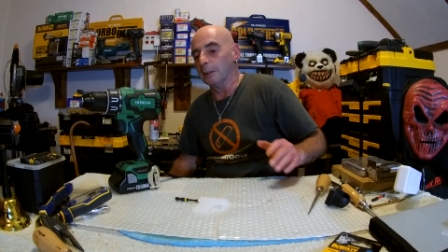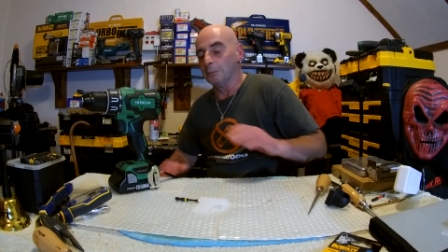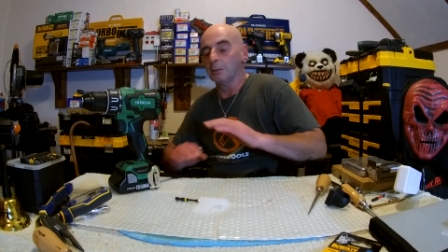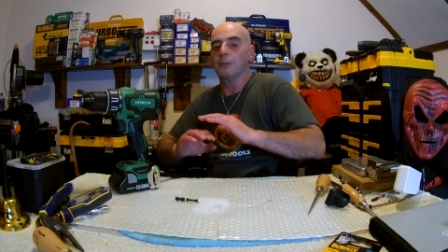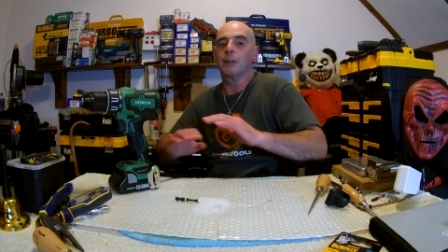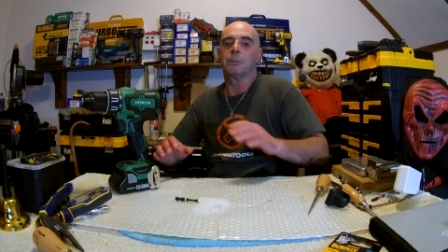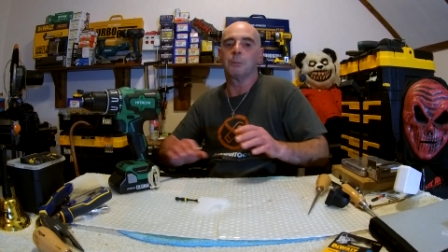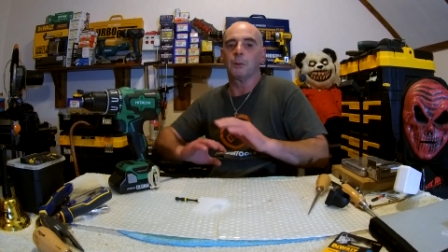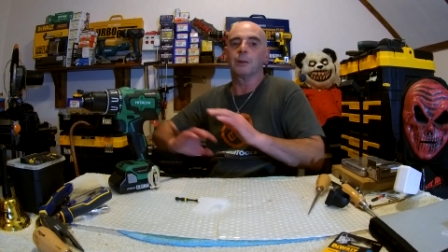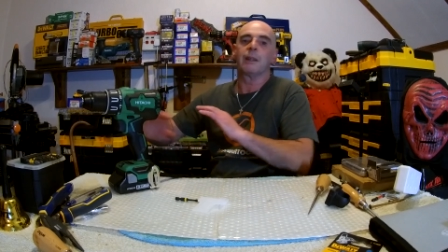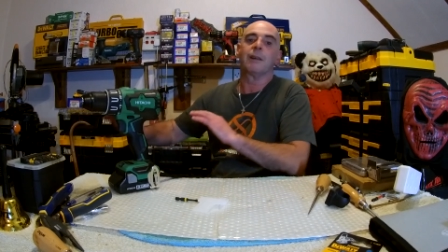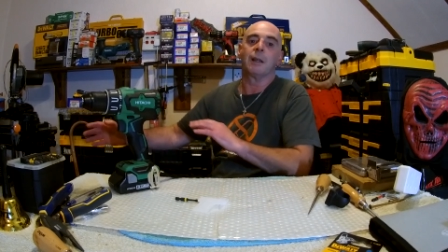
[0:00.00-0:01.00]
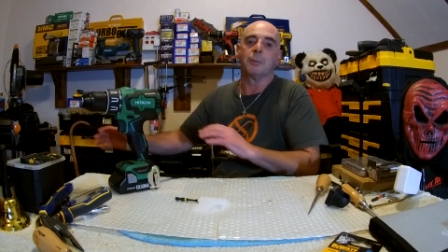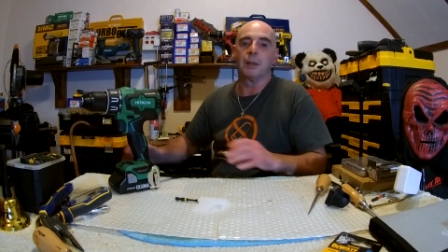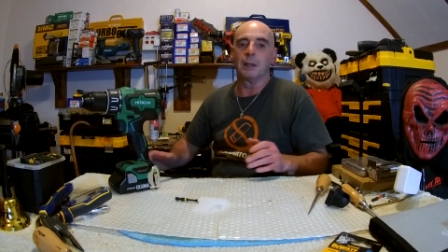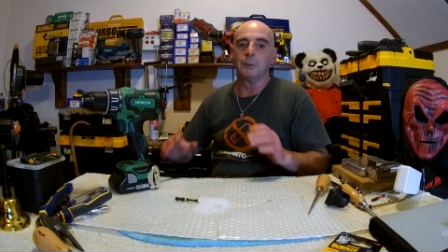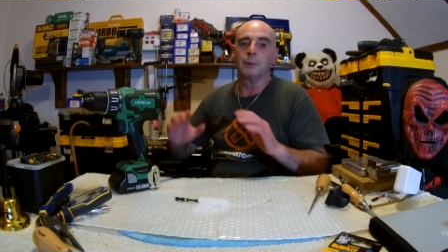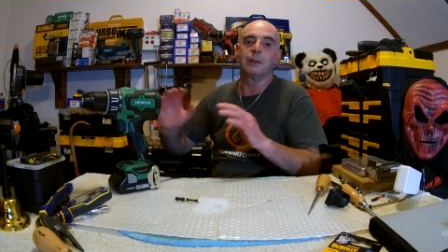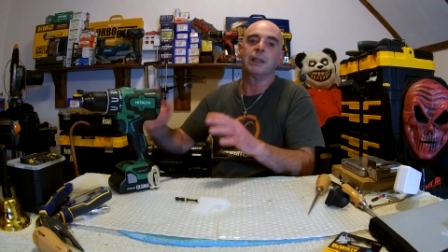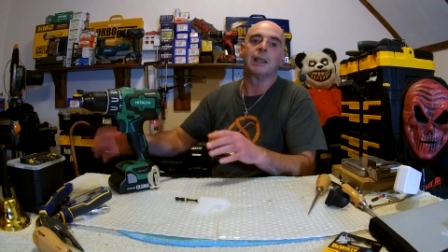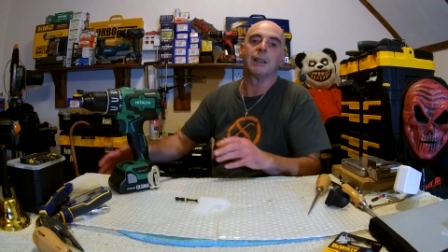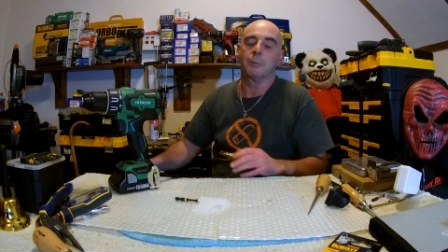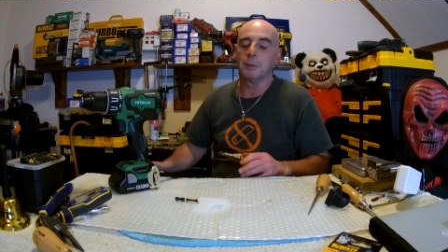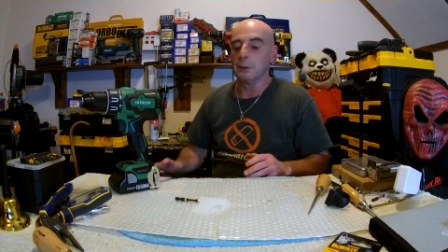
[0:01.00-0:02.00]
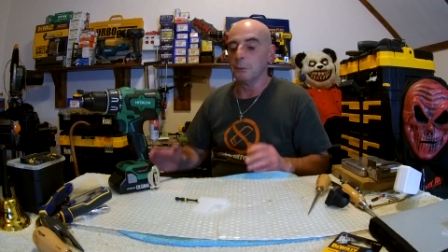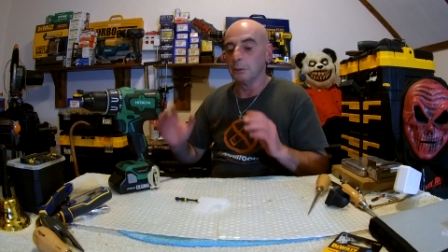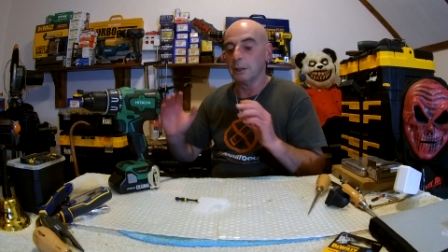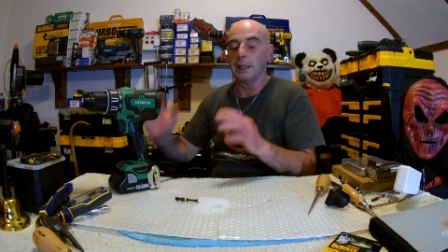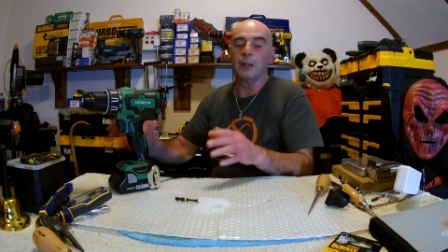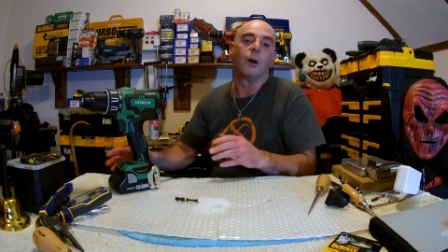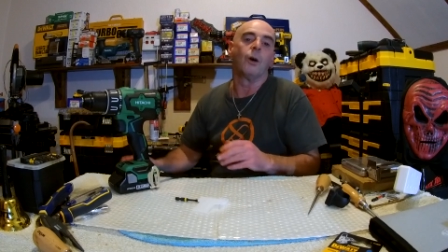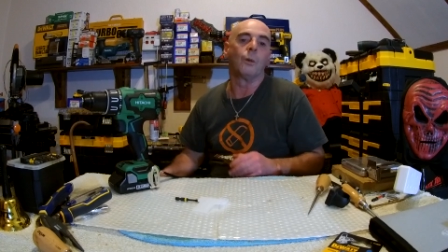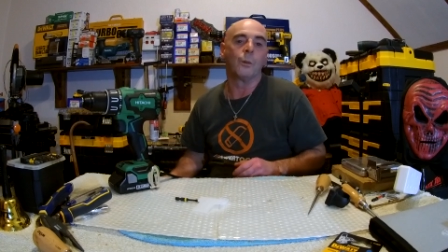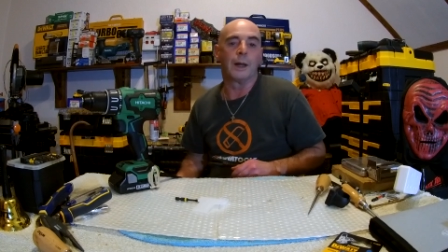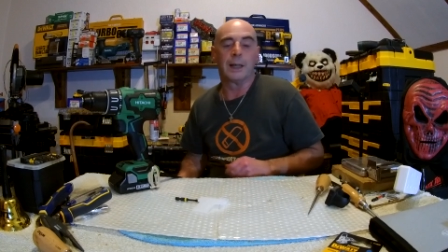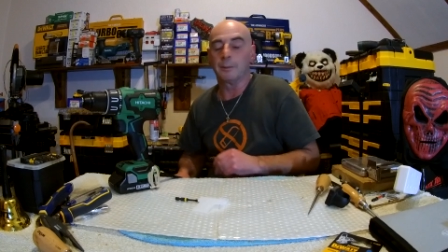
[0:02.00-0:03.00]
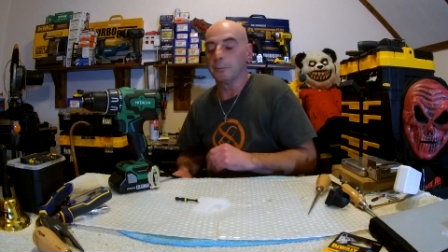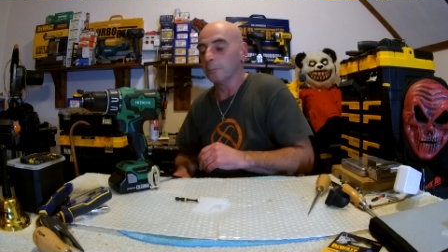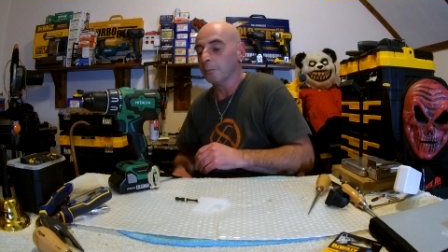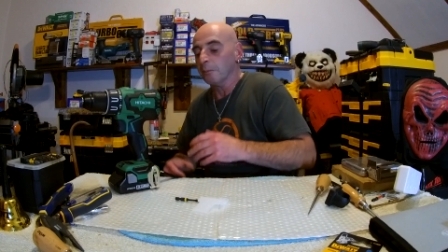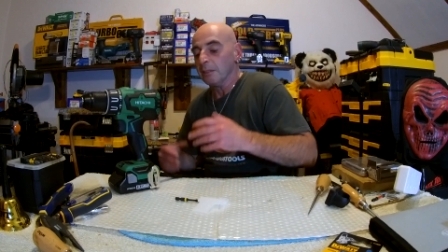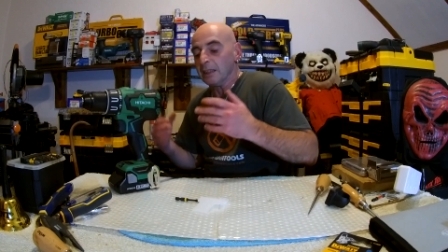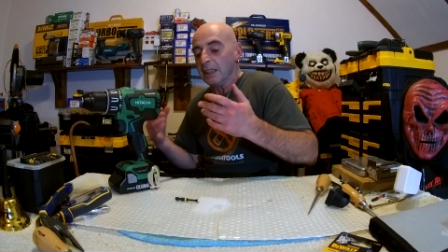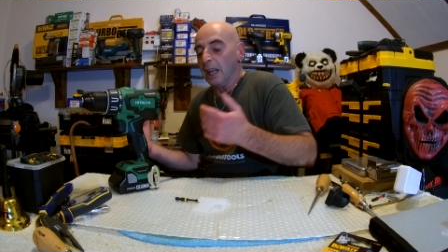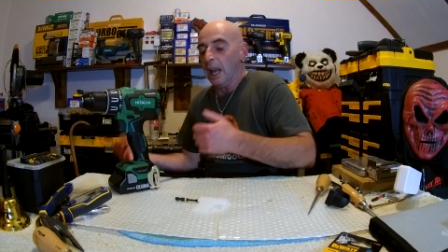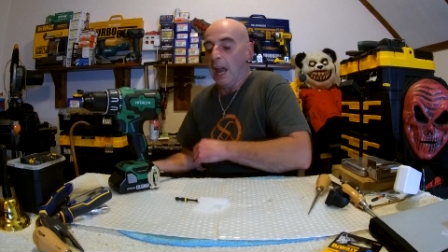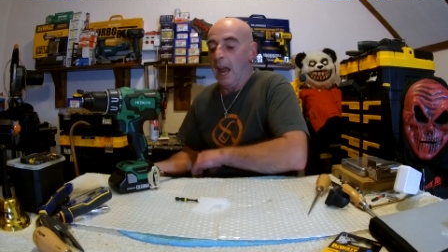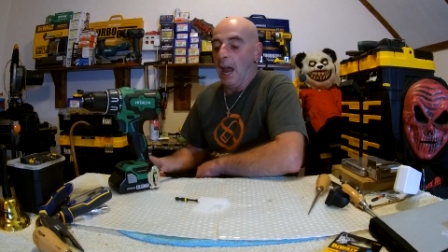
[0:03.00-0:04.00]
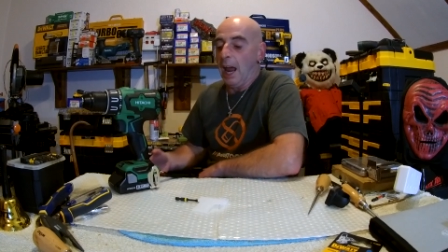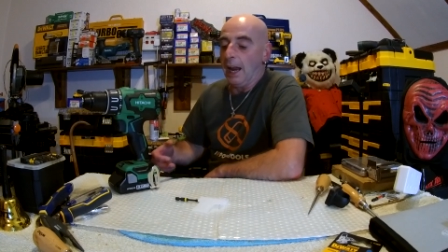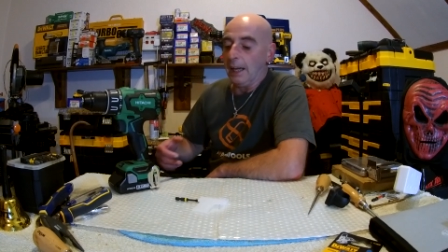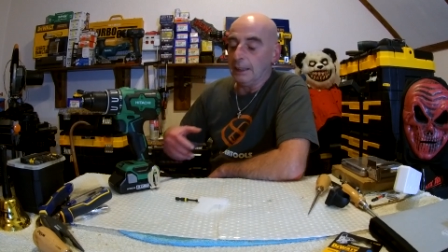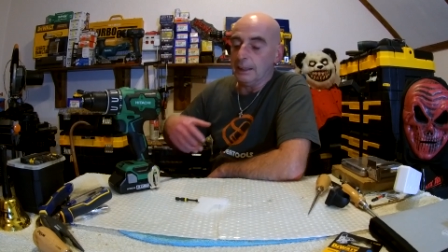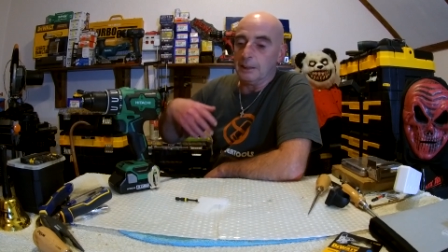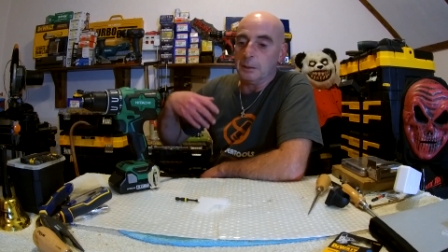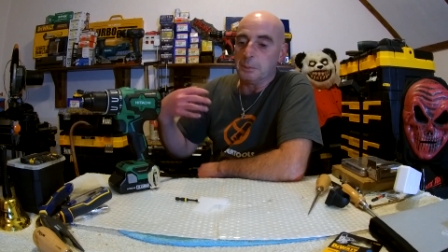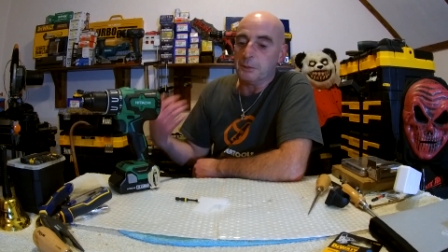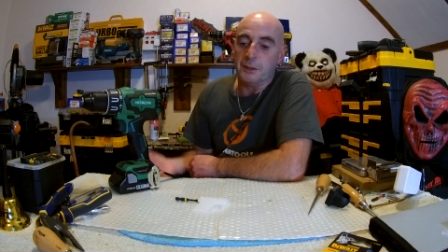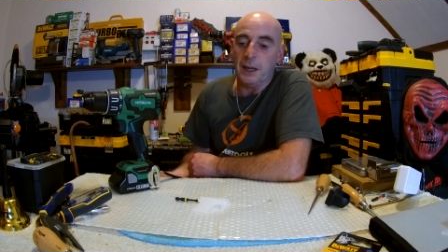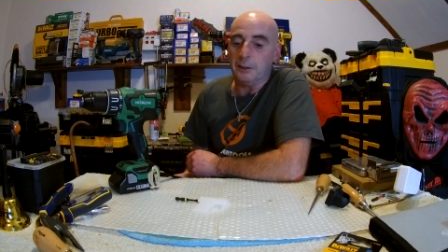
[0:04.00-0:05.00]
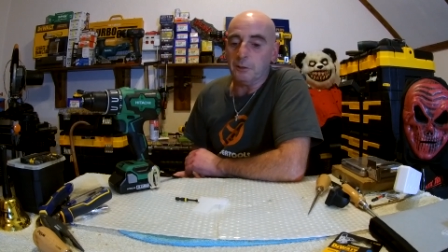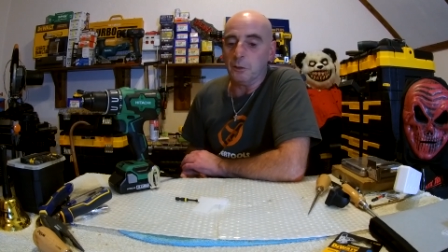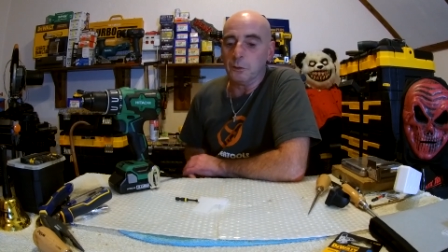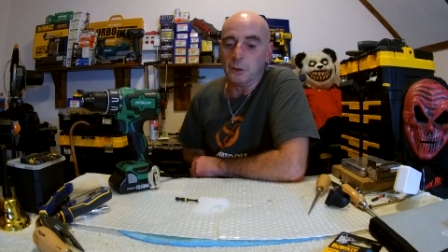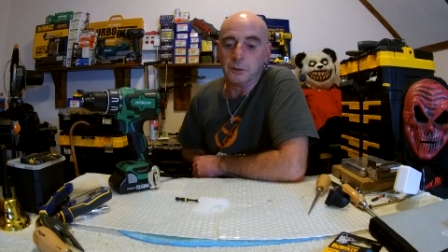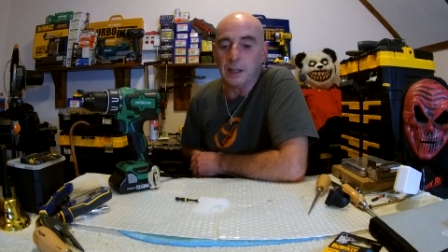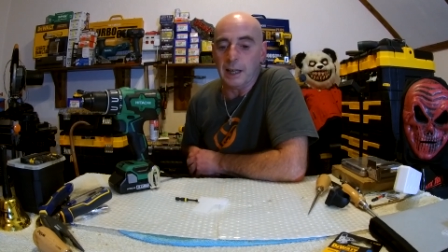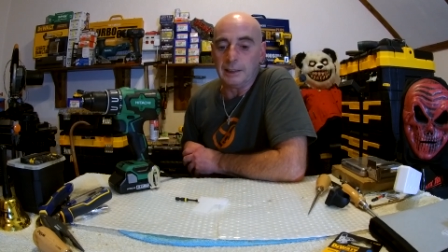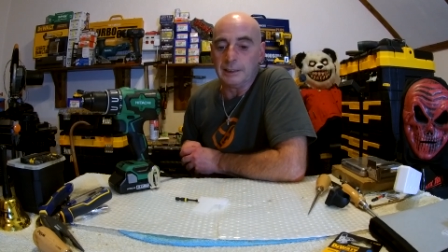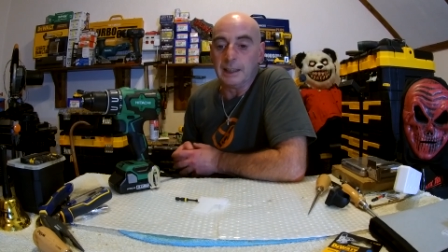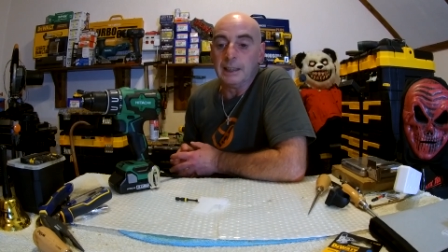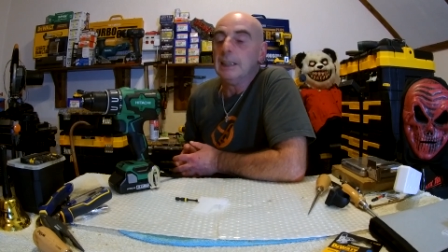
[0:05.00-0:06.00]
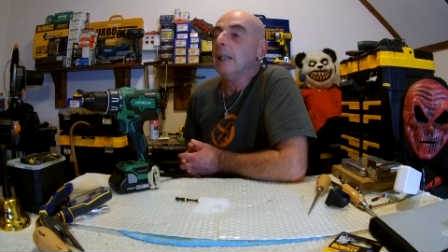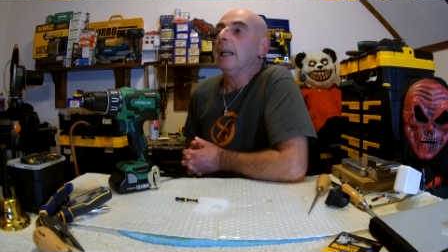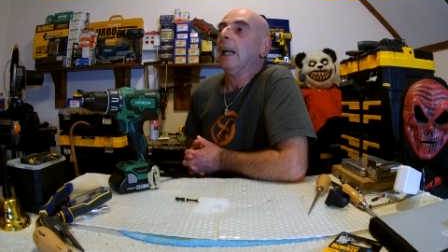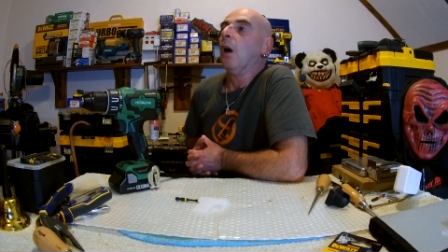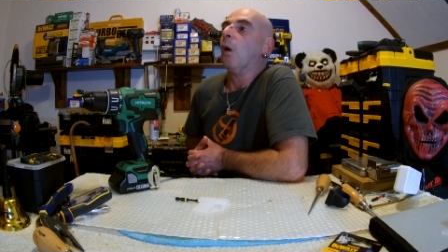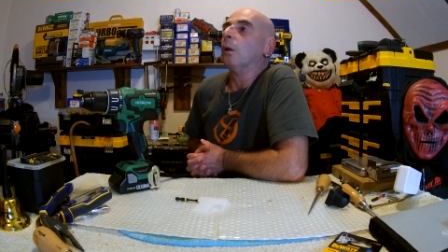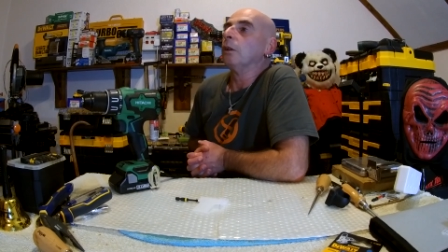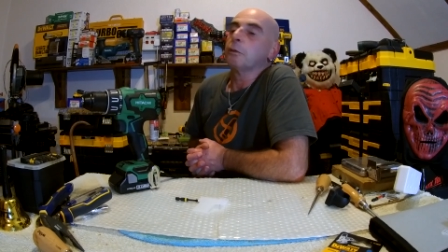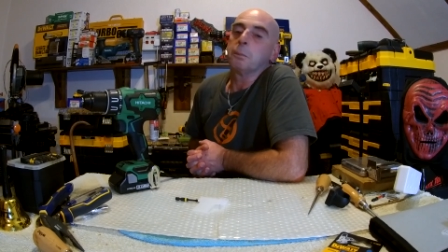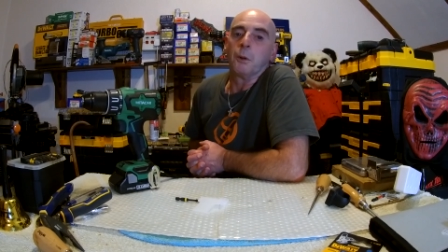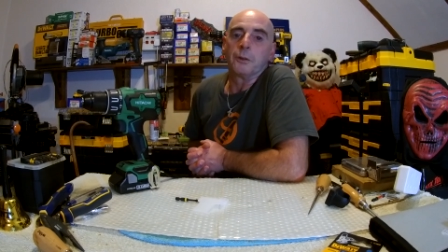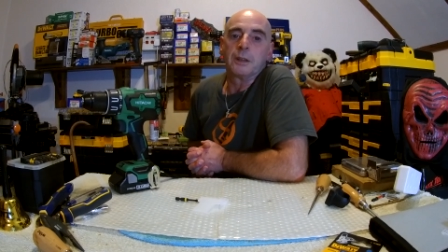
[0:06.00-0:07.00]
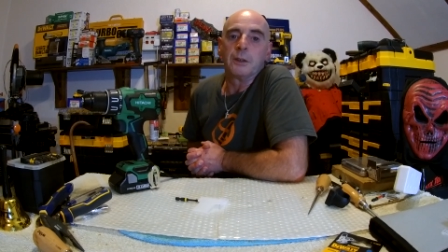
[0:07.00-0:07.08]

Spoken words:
them. Simple, get rid of that bit of wood, get another bit of wood, and it all went. And the professionals will tell you, oh, you're supposed